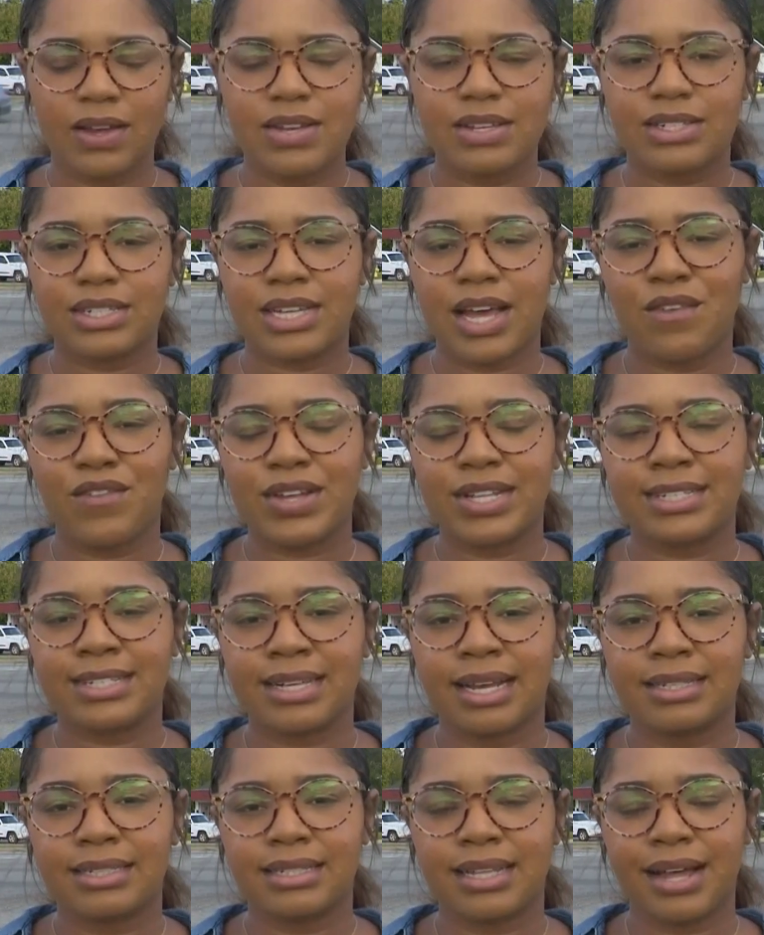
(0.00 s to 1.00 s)
Stevens
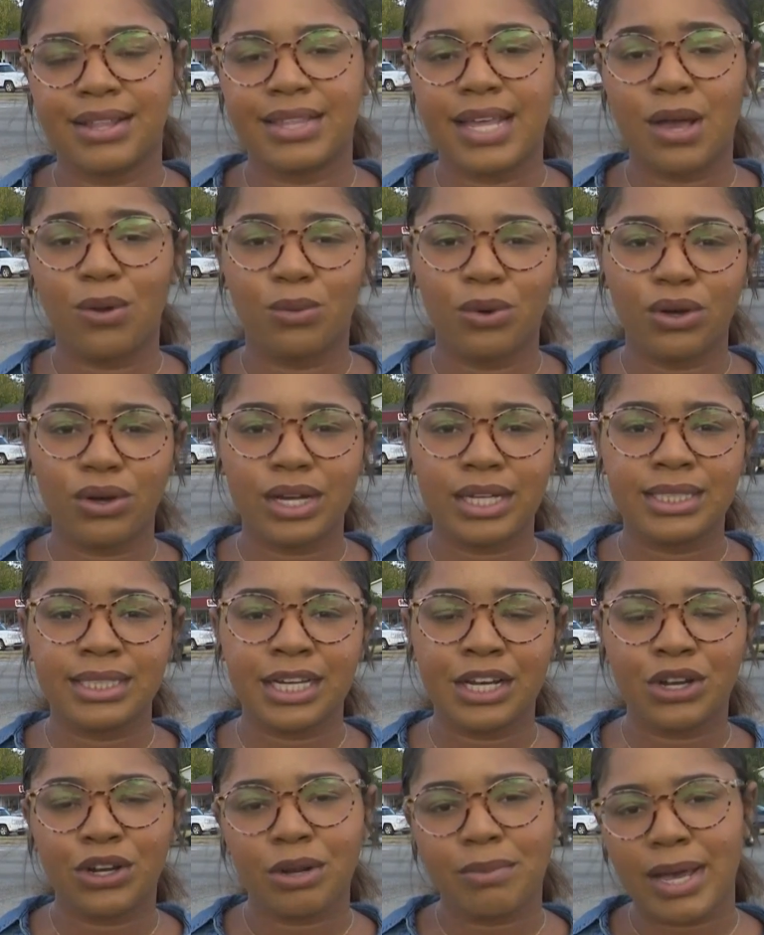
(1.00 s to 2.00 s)
says that they will
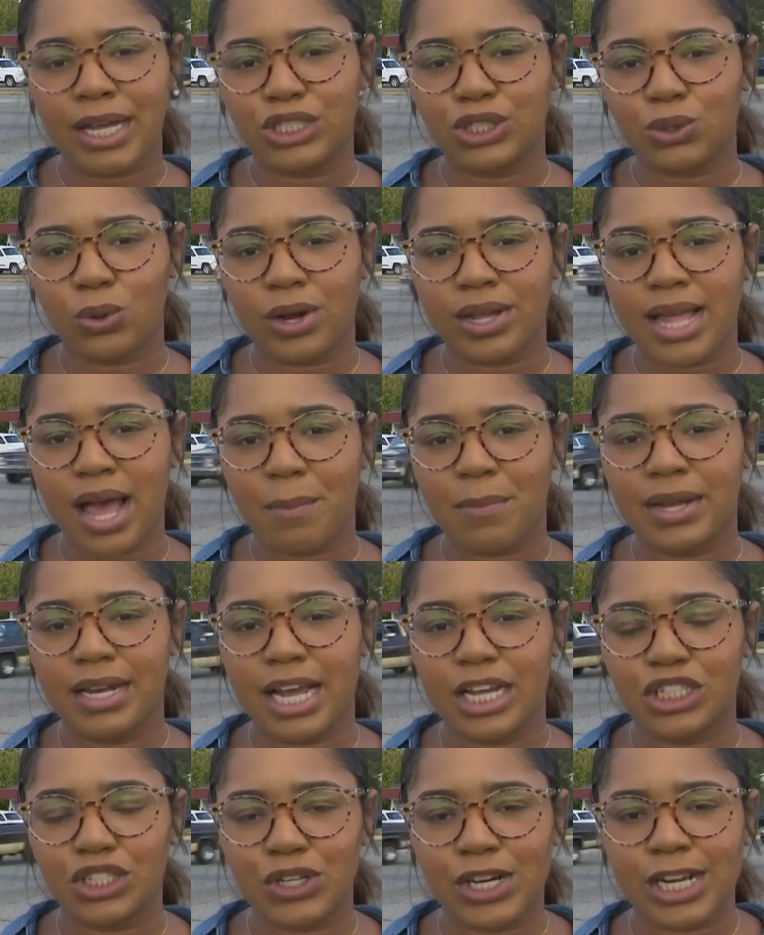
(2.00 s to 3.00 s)
continue to make sure that
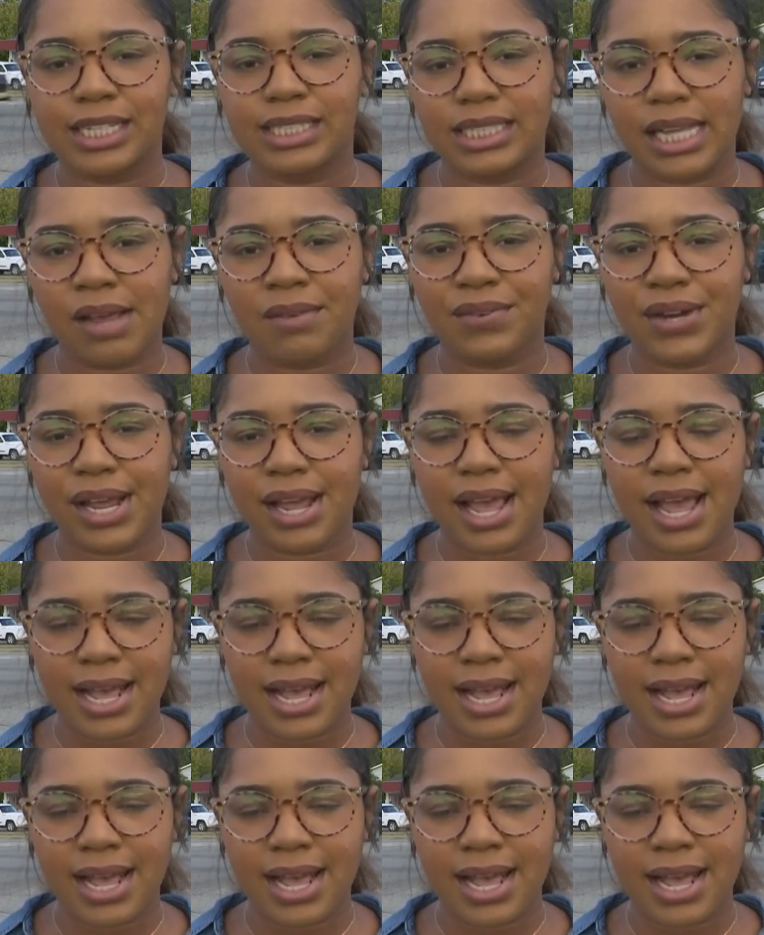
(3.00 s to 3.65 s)
pedestrian safety